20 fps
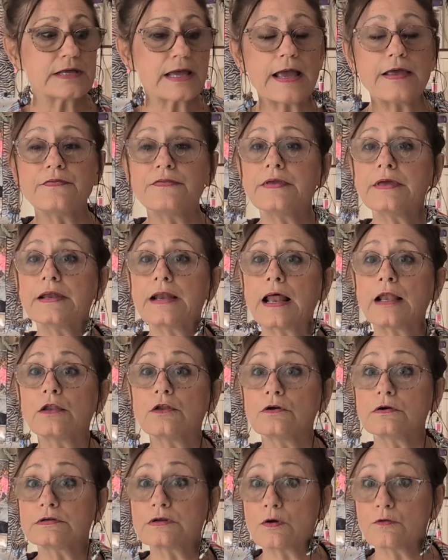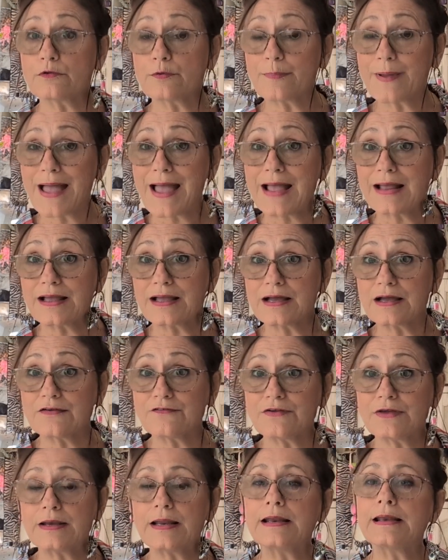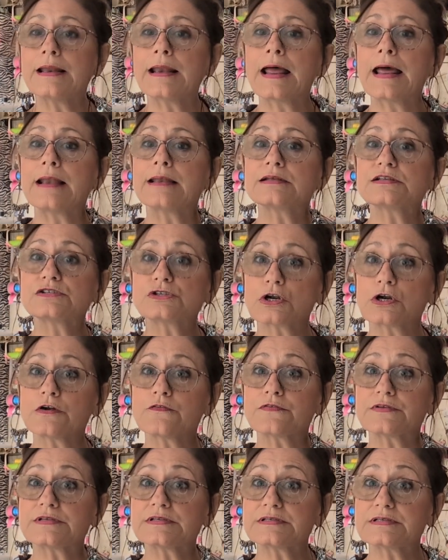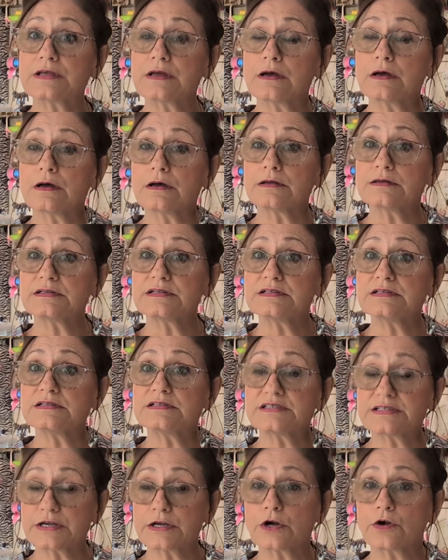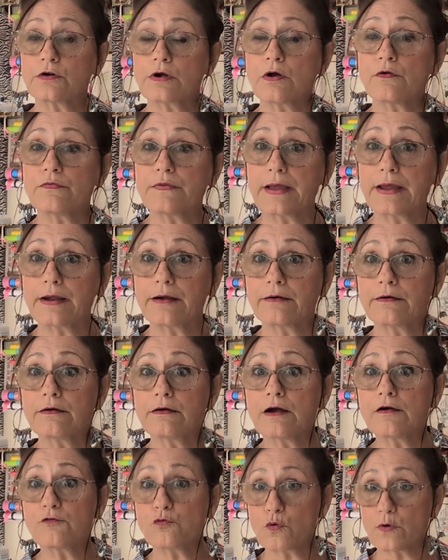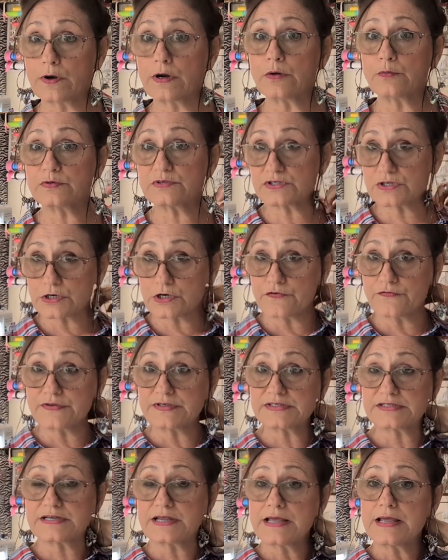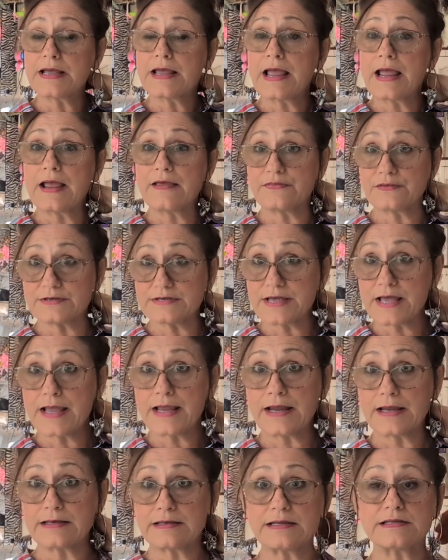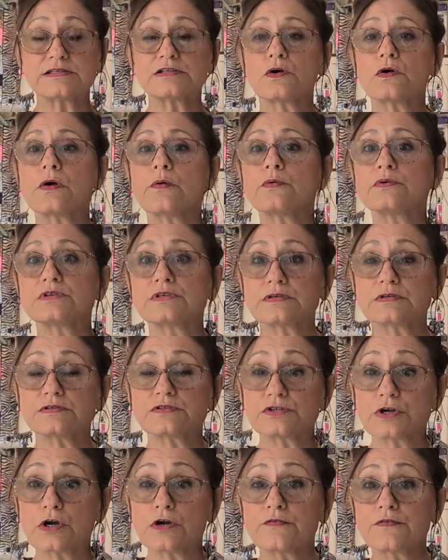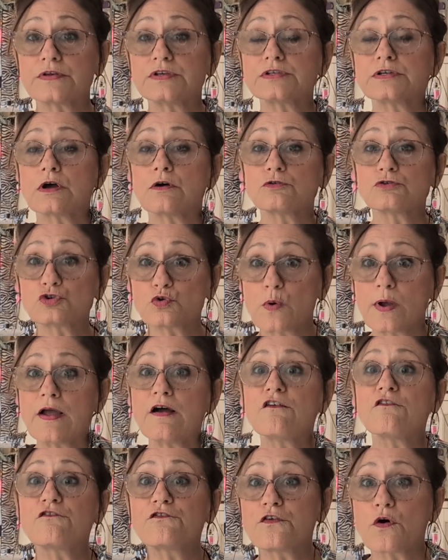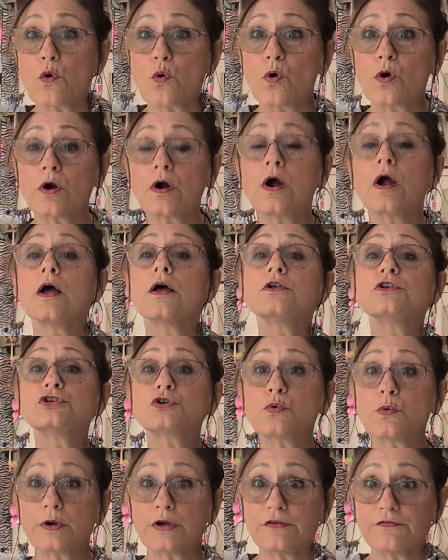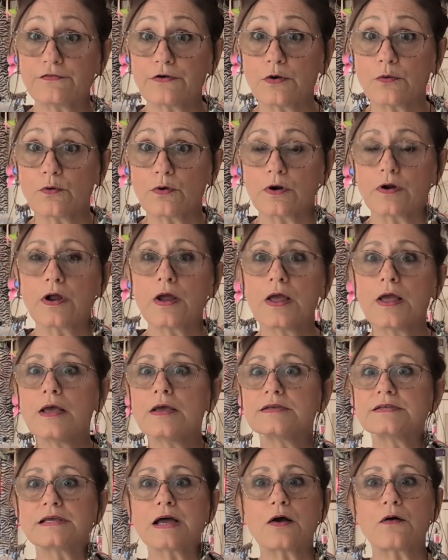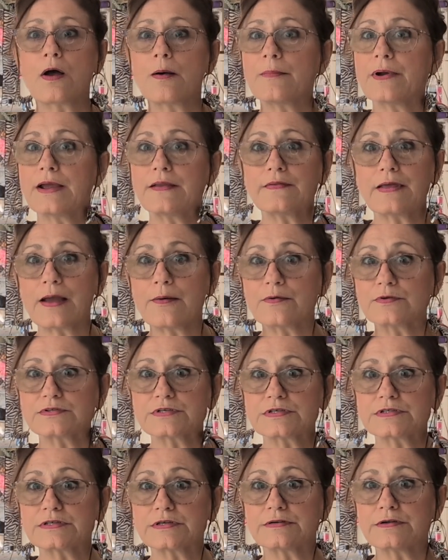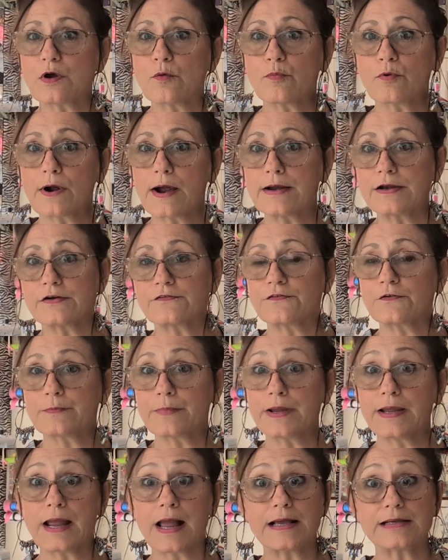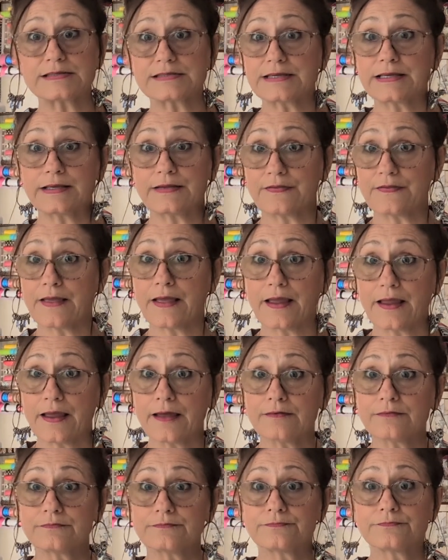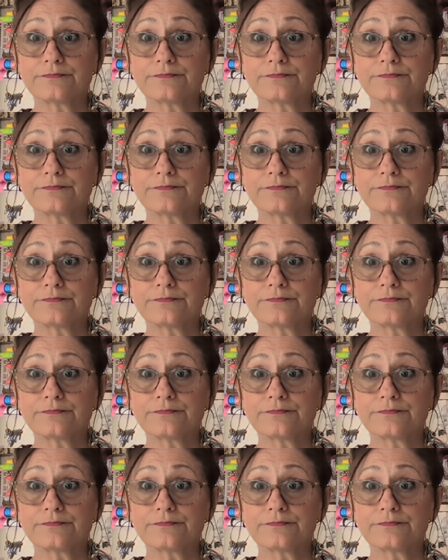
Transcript: And then I looked on the back of it, and it had a service sticker on there of where it was serviced and the date. And so it was serviced on 12/4/24. So, I mean, that was just a no-brainer for me. I was getting that.